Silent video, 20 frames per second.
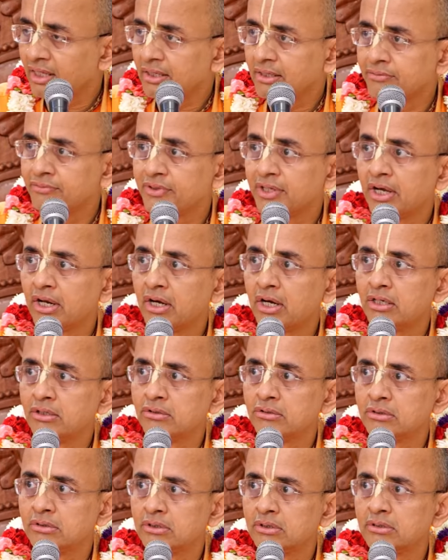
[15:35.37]
Like we all
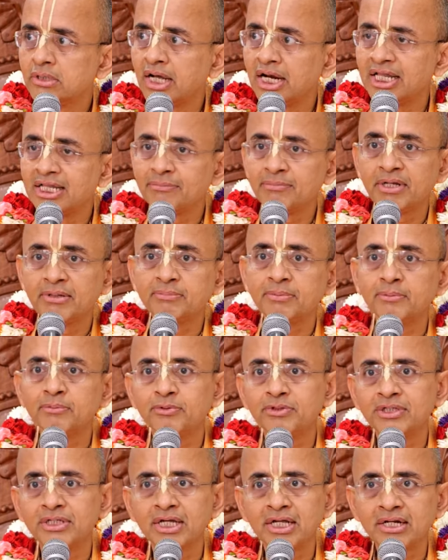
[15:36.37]
adore Anandamaya
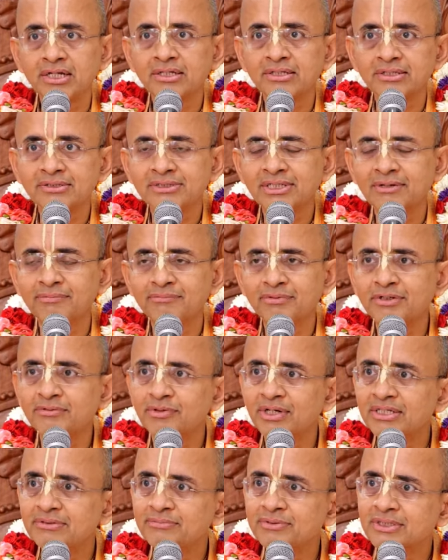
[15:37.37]
Prabhu here in this
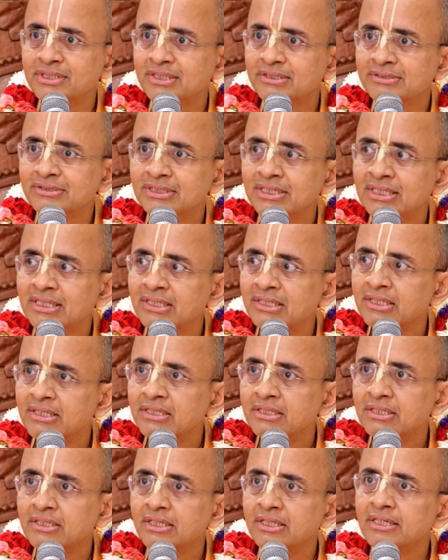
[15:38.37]
temple. Why? Because
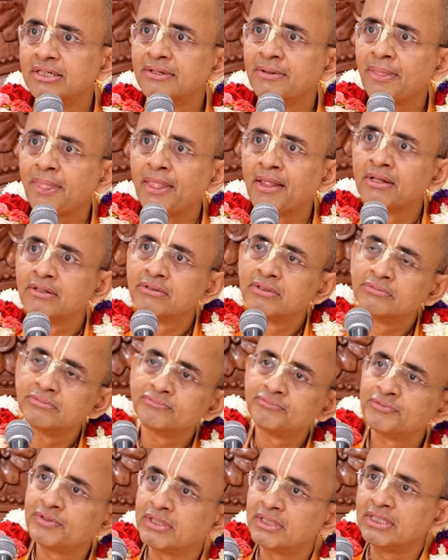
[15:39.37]
uh,
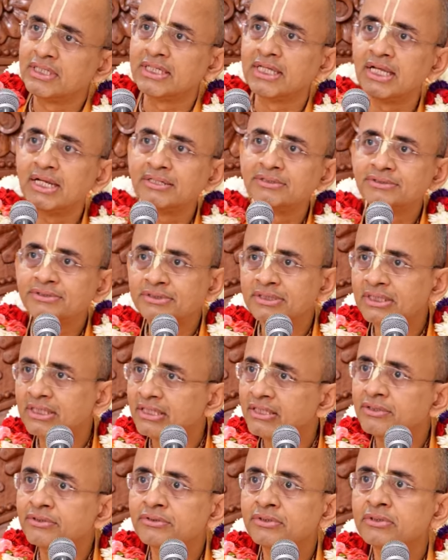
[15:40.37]
for decades,
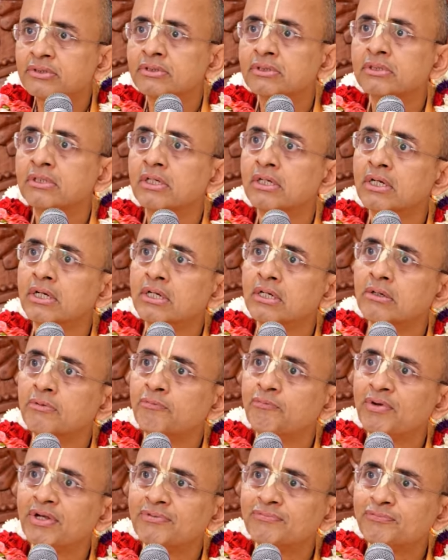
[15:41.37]
uh,
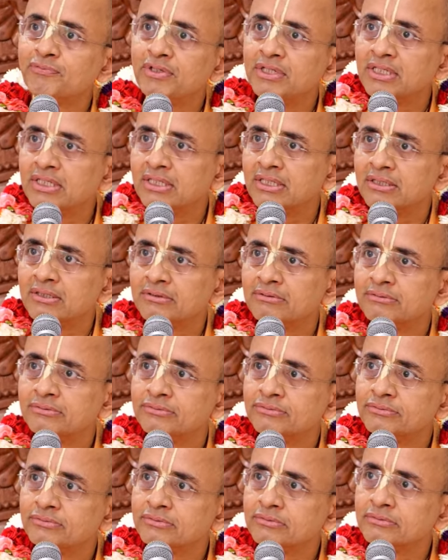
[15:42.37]
uh, faithfully,
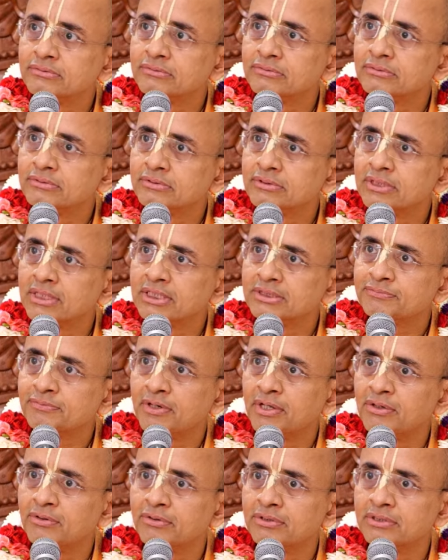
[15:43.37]
he has
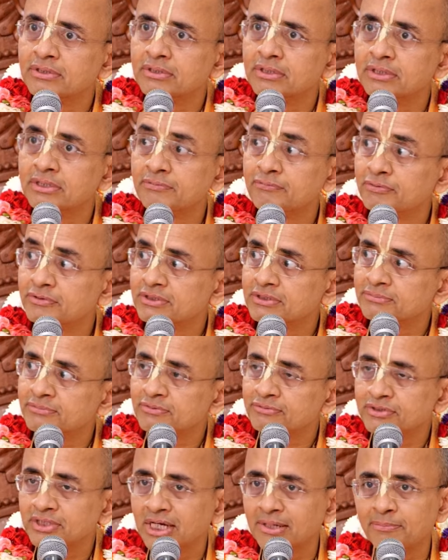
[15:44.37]
followed in the
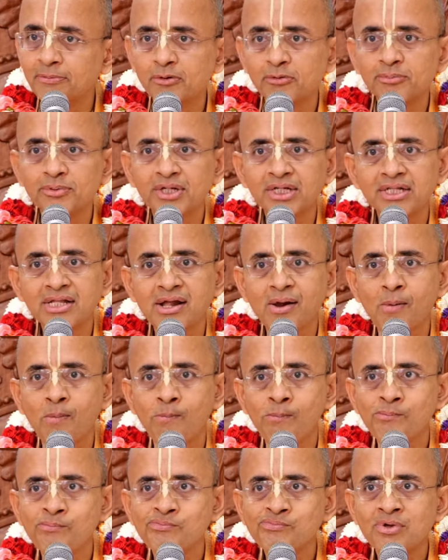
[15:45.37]
footsteps of Srila
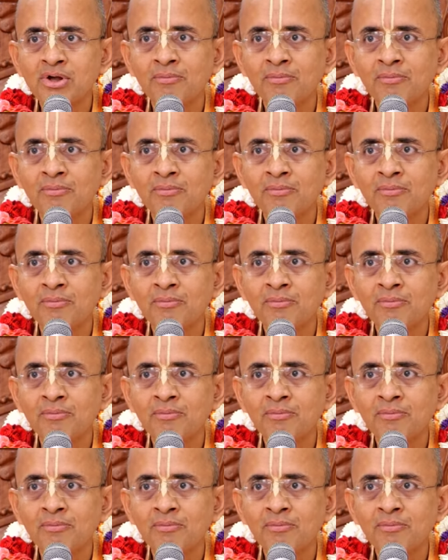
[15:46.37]
Prabhupada.